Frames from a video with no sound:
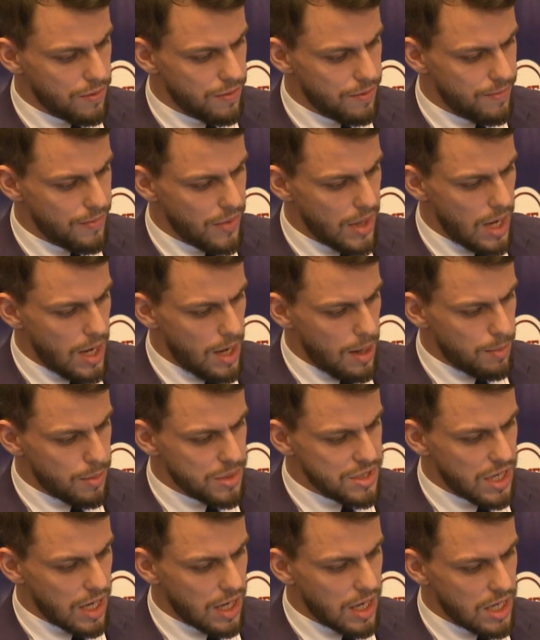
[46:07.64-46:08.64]
One
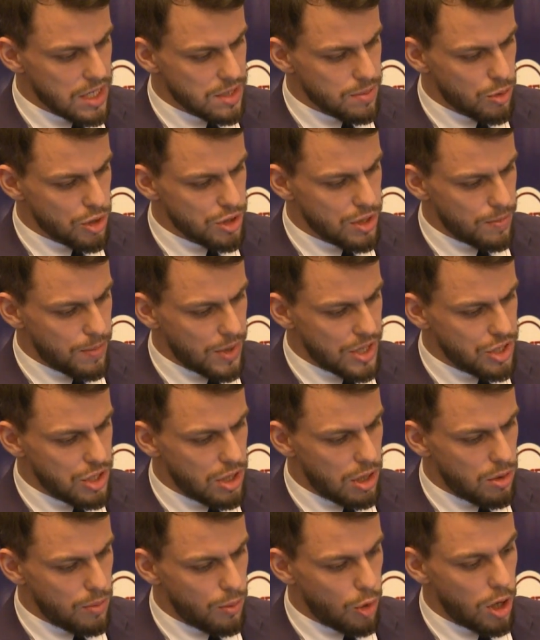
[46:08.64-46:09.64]
set includes a
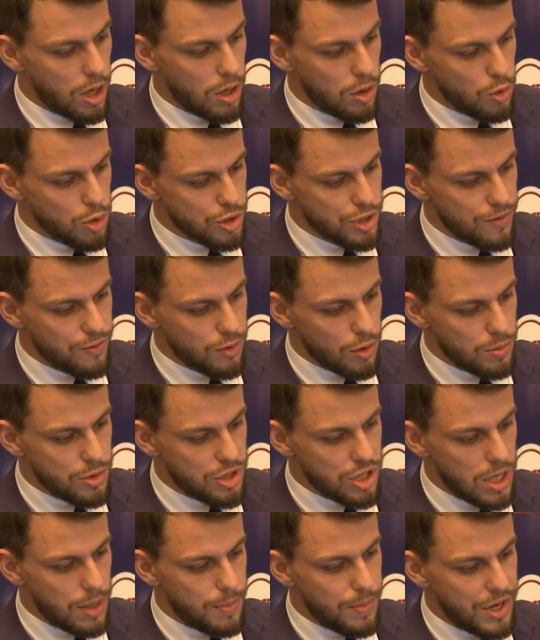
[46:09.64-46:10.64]
gun
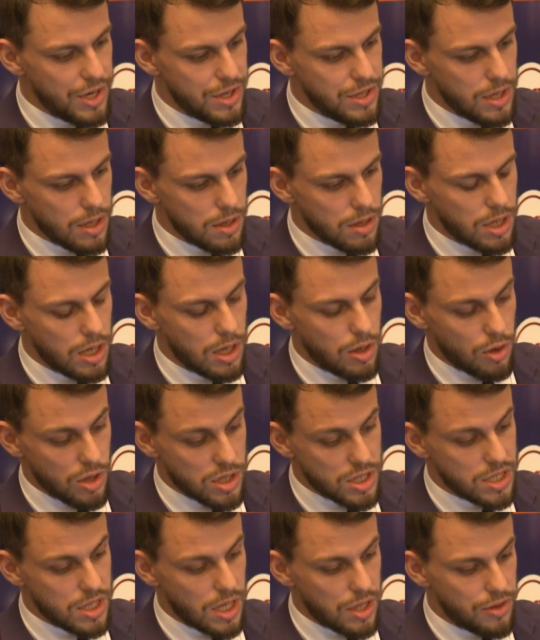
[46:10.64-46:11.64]
and 10
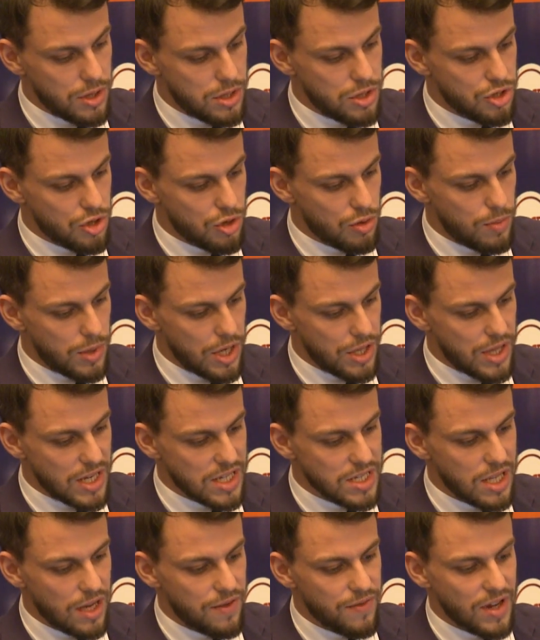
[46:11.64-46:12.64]

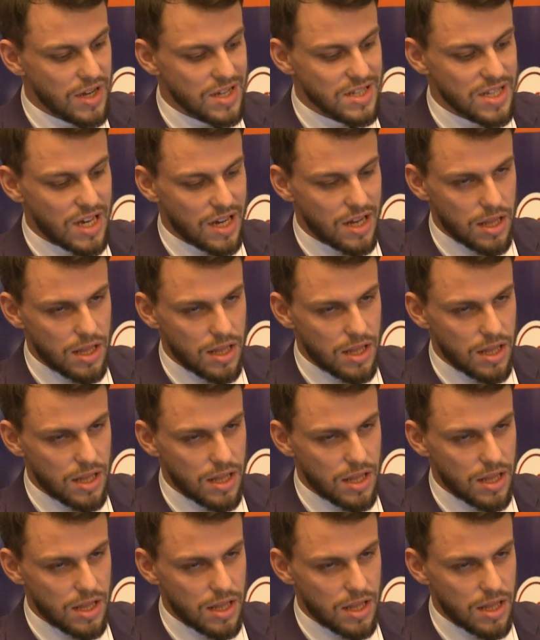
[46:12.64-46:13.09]
cartridges.